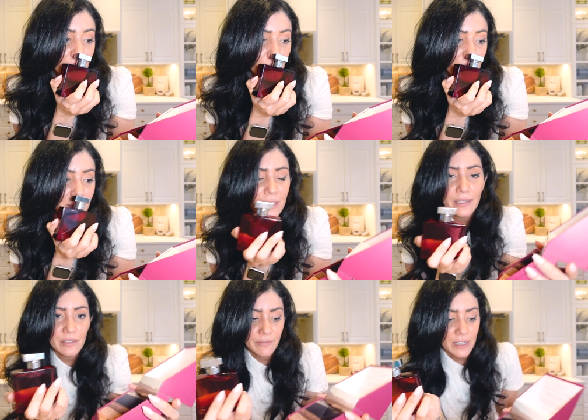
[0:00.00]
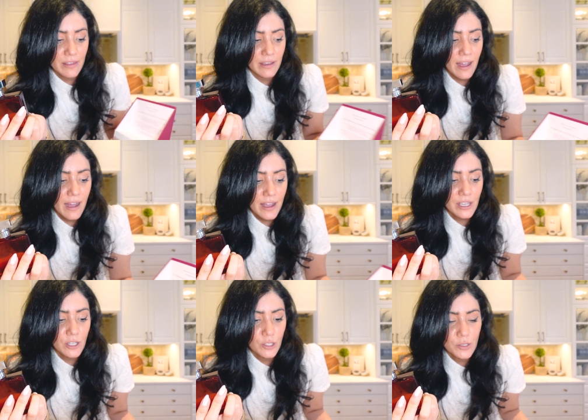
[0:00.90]
But here's a funny thing. I
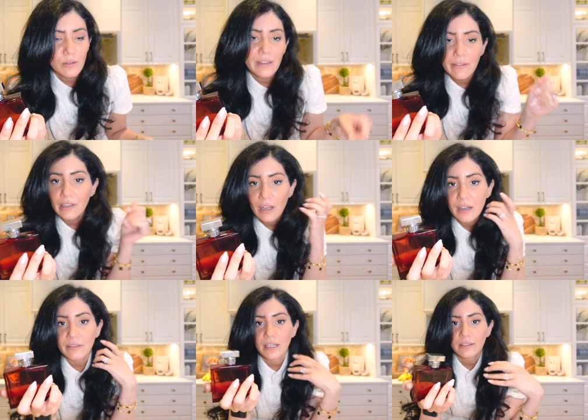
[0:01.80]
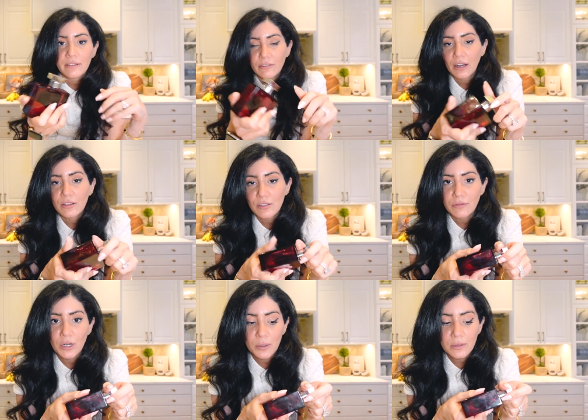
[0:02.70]
used to never love the fragrance of
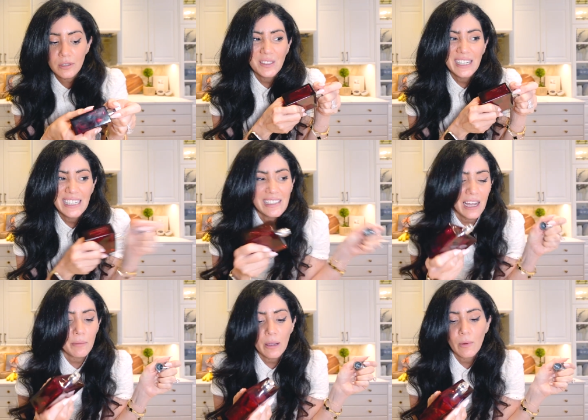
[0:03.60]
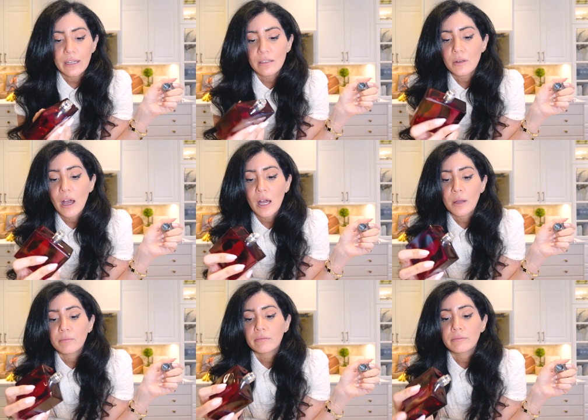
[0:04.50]
rose, or anytime I went
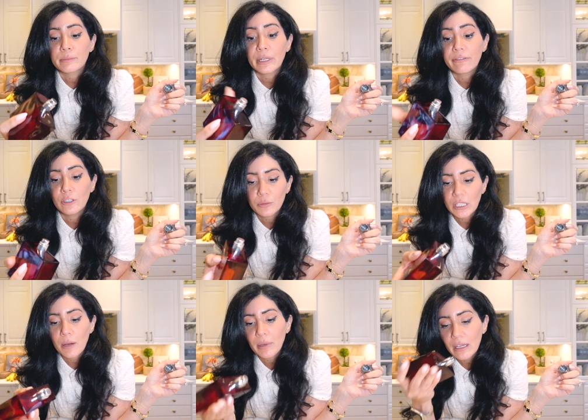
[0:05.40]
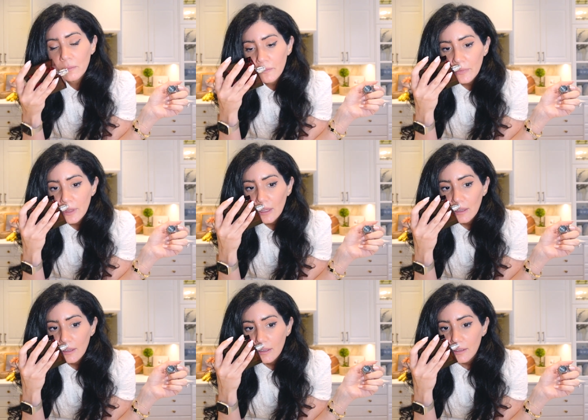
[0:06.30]
perfume shopping,
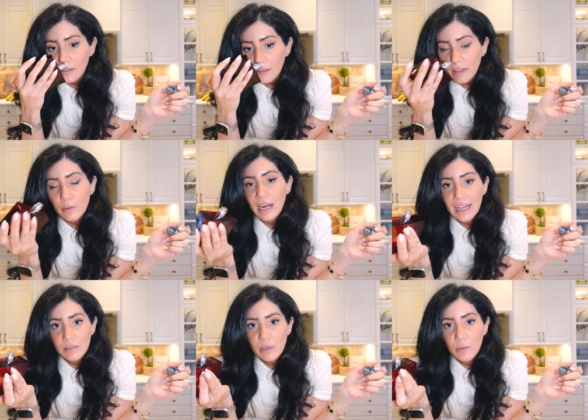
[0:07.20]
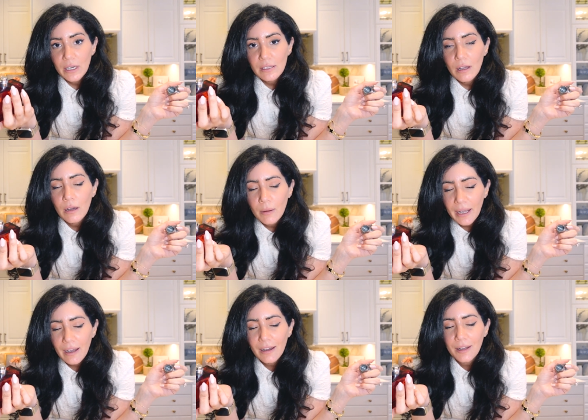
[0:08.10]
they would ask me what is, oh my
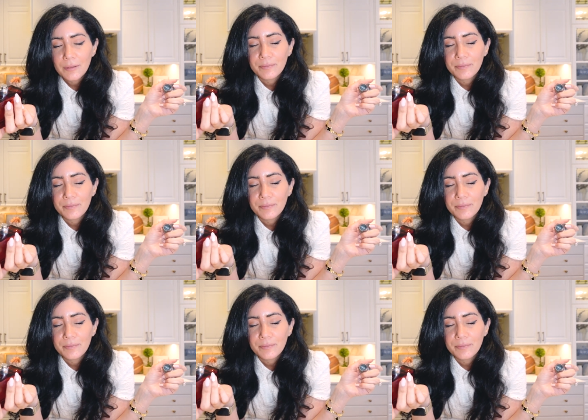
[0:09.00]
God,